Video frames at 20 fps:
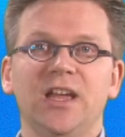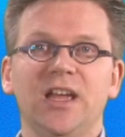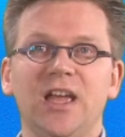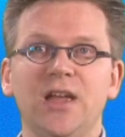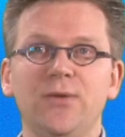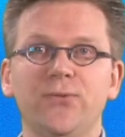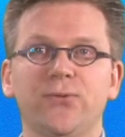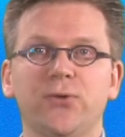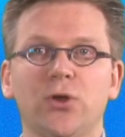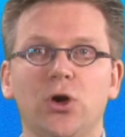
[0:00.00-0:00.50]

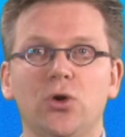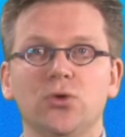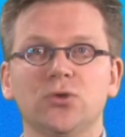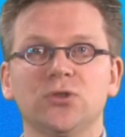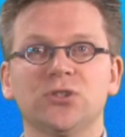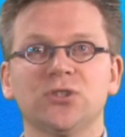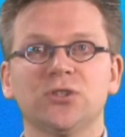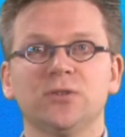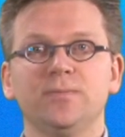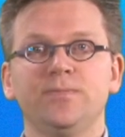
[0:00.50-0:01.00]
and
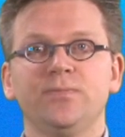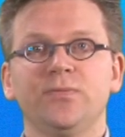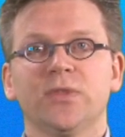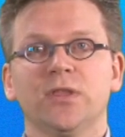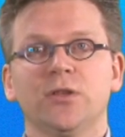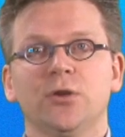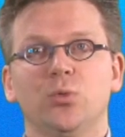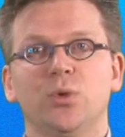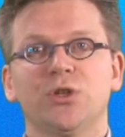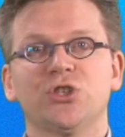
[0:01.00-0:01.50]
flows,
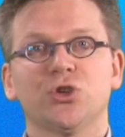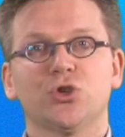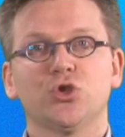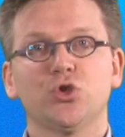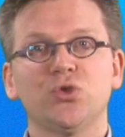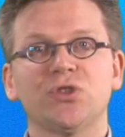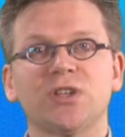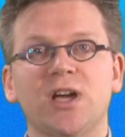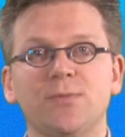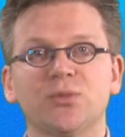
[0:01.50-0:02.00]
which are
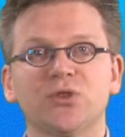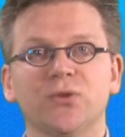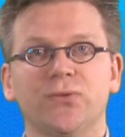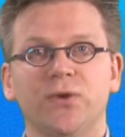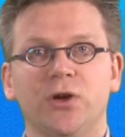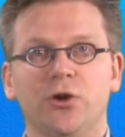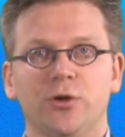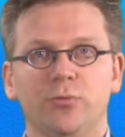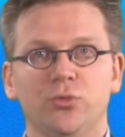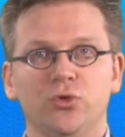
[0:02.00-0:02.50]
two types of
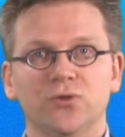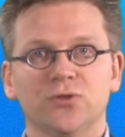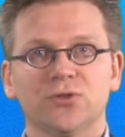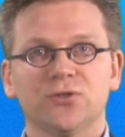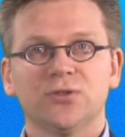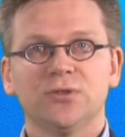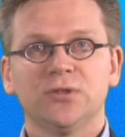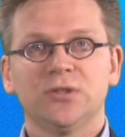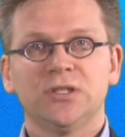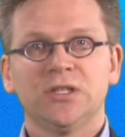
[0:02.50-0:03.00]

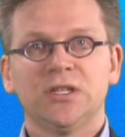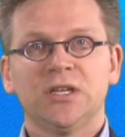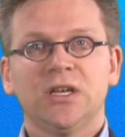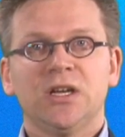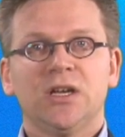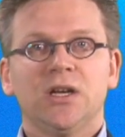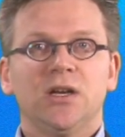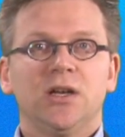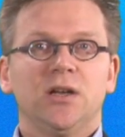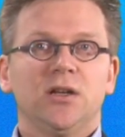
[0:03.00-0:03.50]
variables.
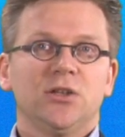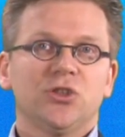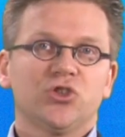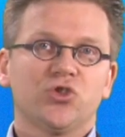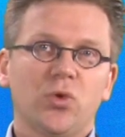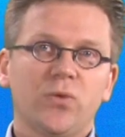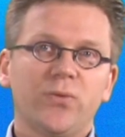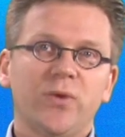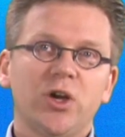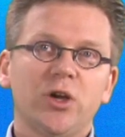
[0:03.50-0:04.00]

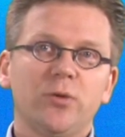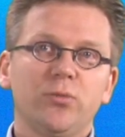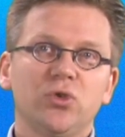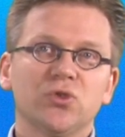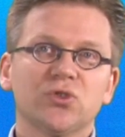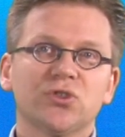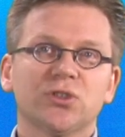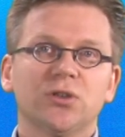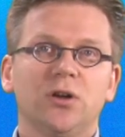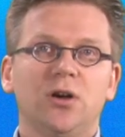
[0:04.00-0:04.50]
Stock
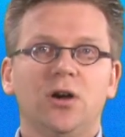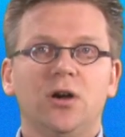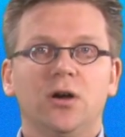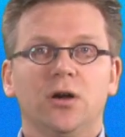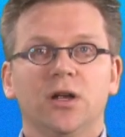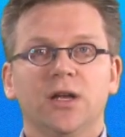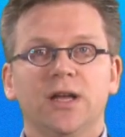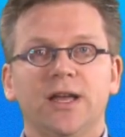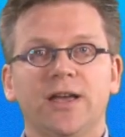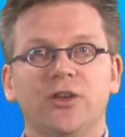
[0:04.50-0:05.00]
variables
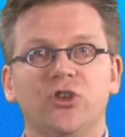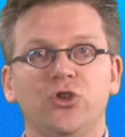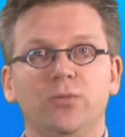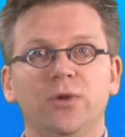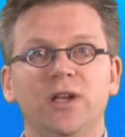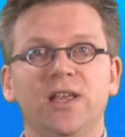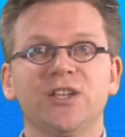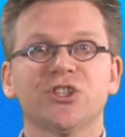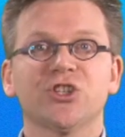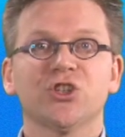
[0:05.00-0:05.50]
are
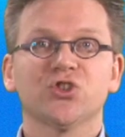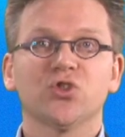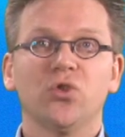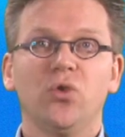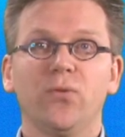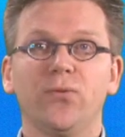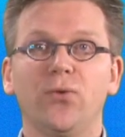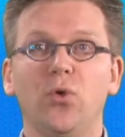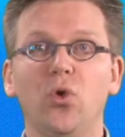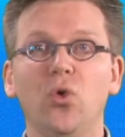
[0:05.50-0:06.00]
accumulations
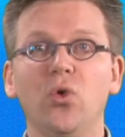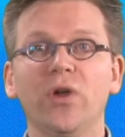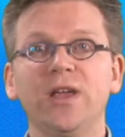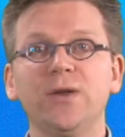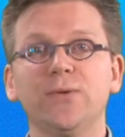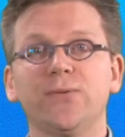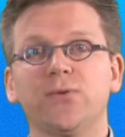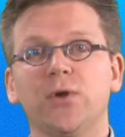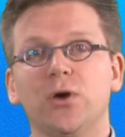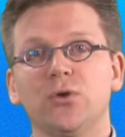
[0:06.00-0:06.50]
of all
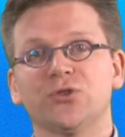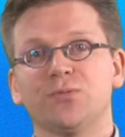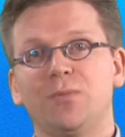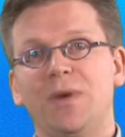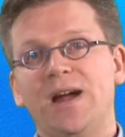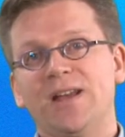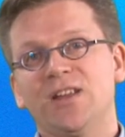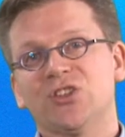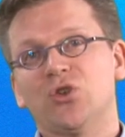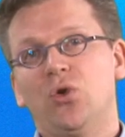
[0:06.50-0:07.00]
inflows
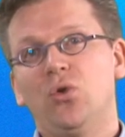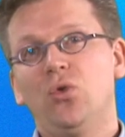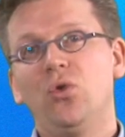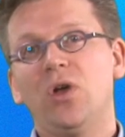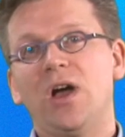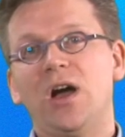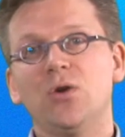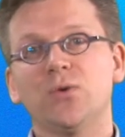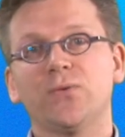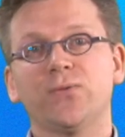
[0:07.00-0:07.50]
minus all
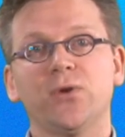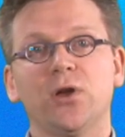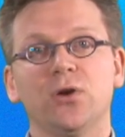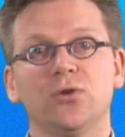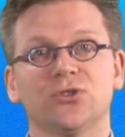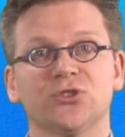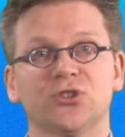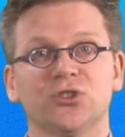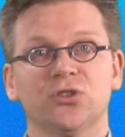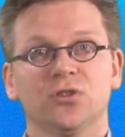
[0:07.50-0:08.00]

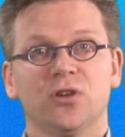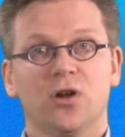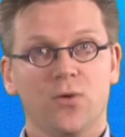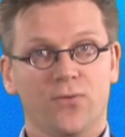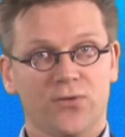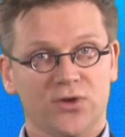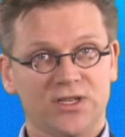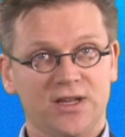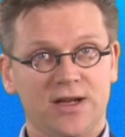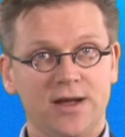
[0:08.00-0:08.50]
outflows
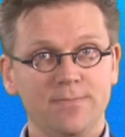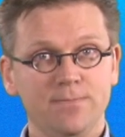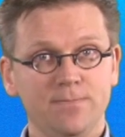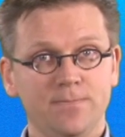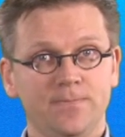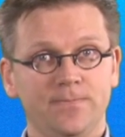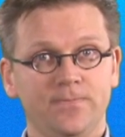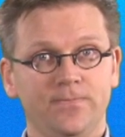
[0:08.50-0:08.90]
over time.